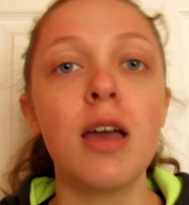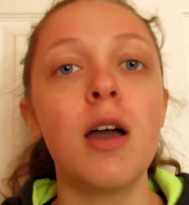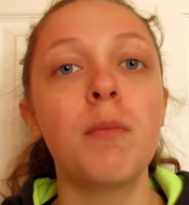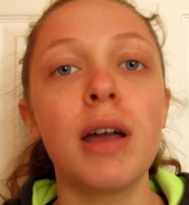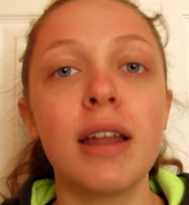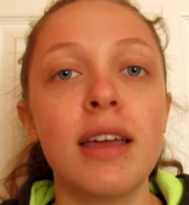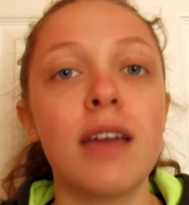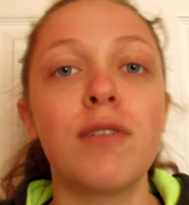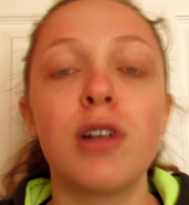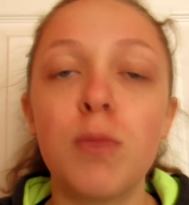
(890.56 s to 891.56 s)
But
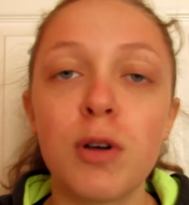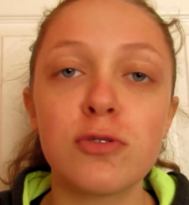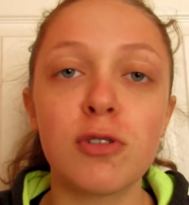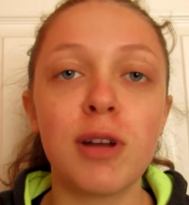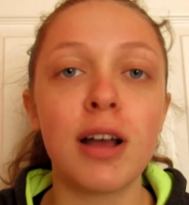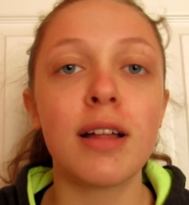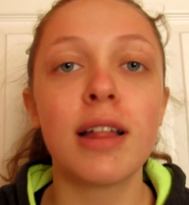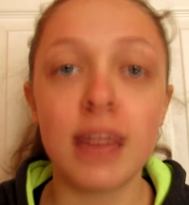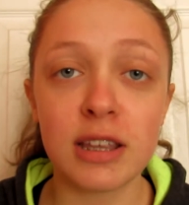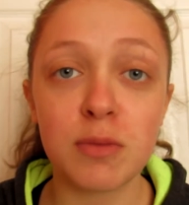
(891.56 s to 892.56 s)
if I don't post for a while,
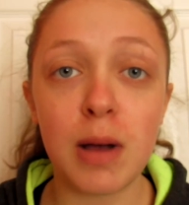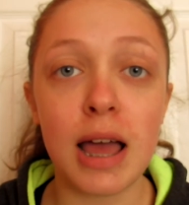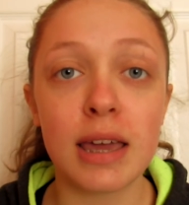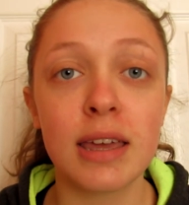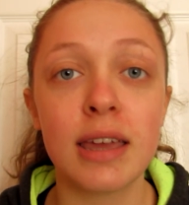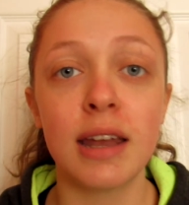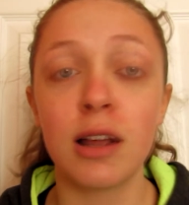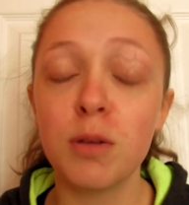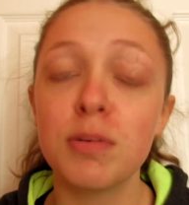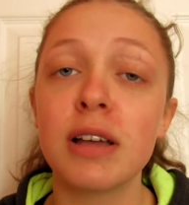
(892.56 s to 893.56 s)
that's why. And I
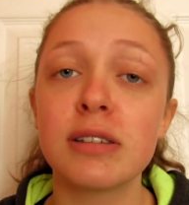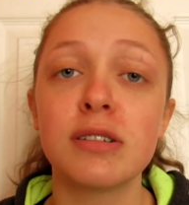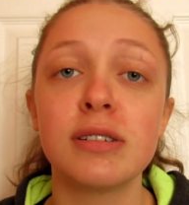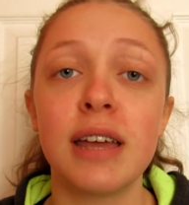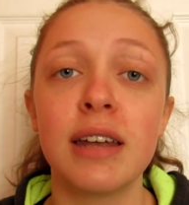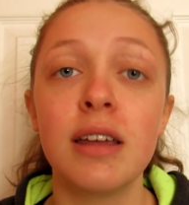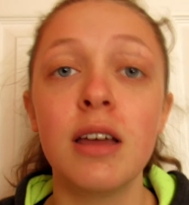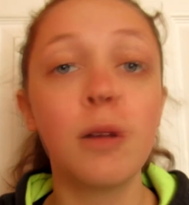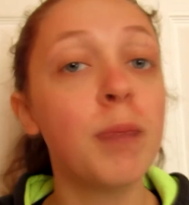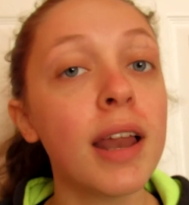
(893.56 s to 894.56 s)
hope you guys understand.
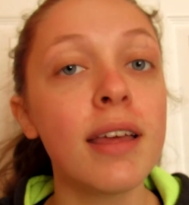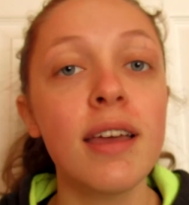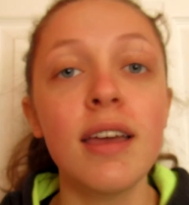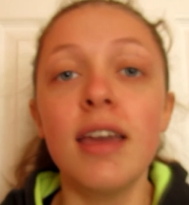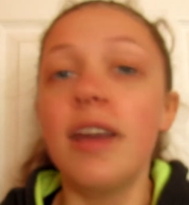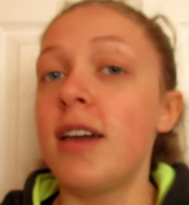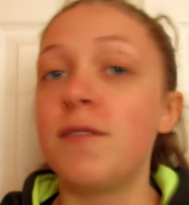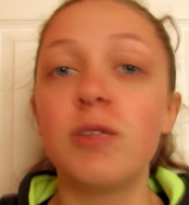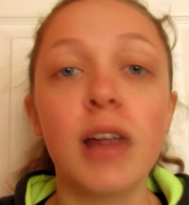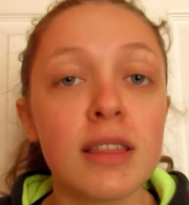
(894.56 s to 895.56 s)
But
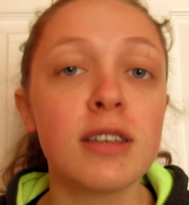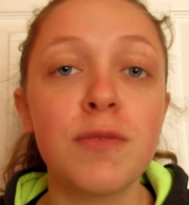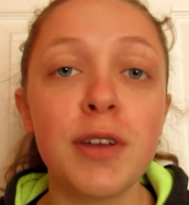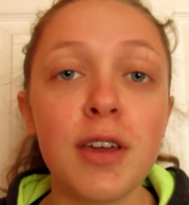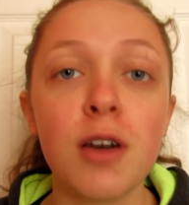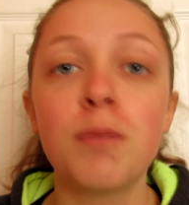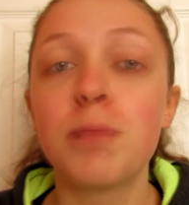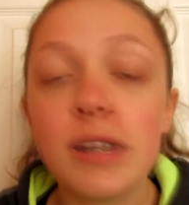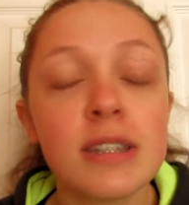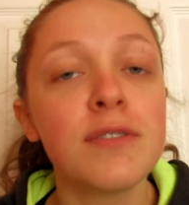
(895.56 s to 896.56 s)
If you like this video,
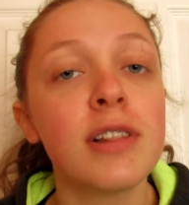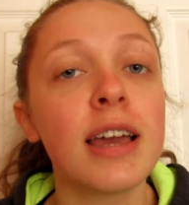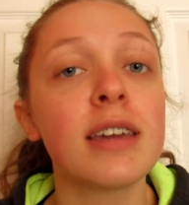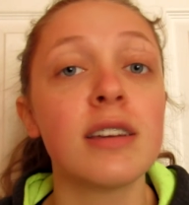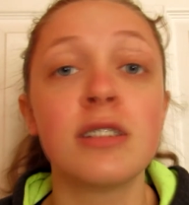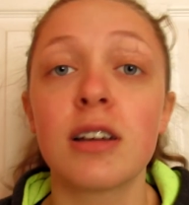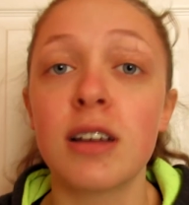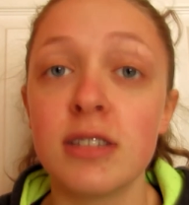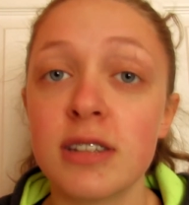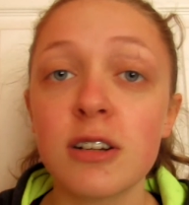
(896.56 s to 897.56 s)
please leave a like and
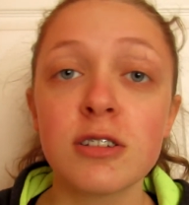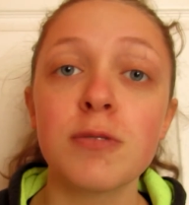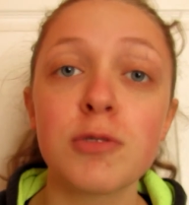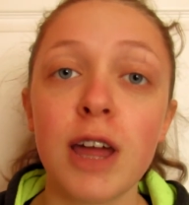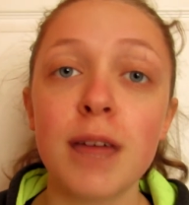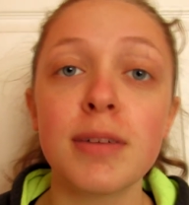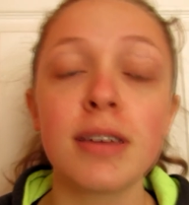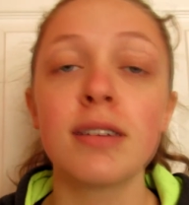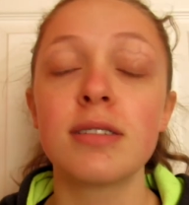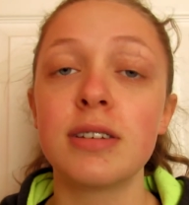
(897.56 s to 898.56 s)
consider
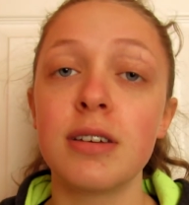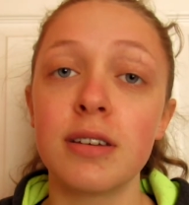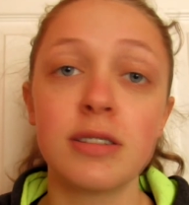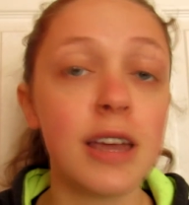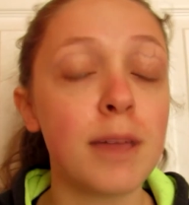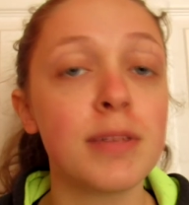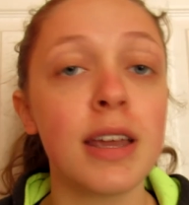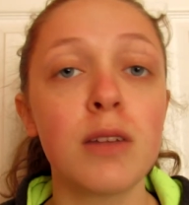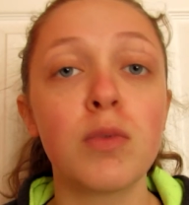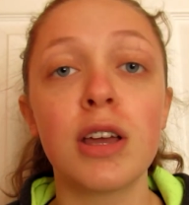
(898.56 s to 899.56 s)
subscribing to stay
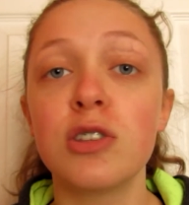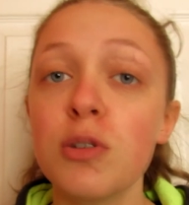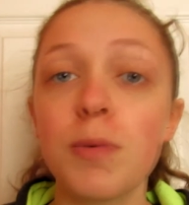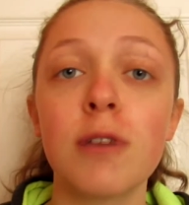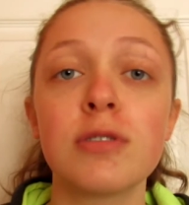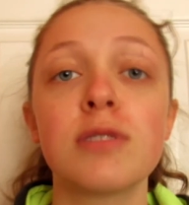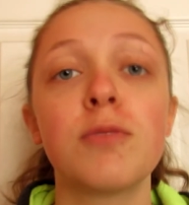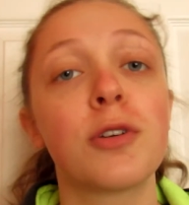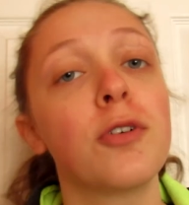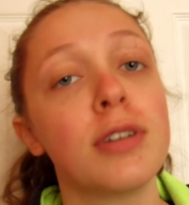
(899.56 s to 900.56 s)
updated when I do post
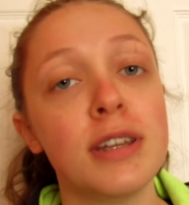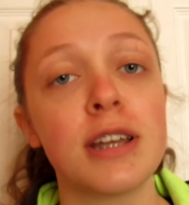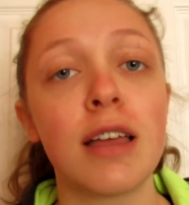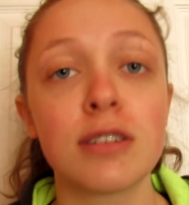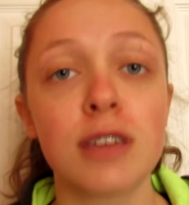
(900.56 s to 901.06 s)
more Quarantine Challenge